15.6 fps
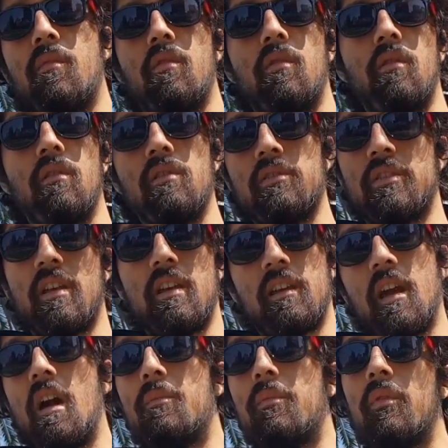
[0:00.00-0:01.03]
or say
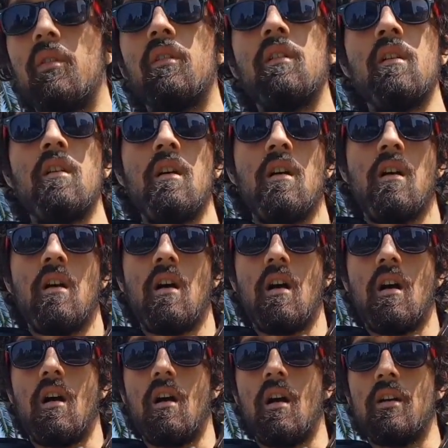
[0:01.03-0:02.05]
a couple.
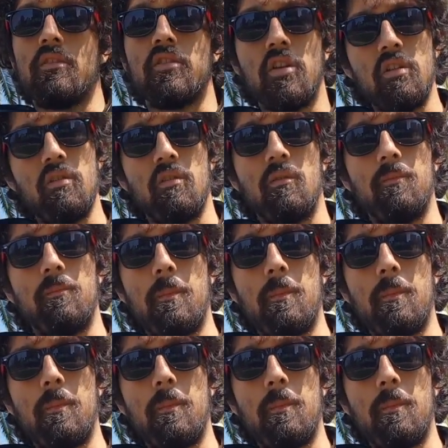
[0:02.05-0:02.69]
2,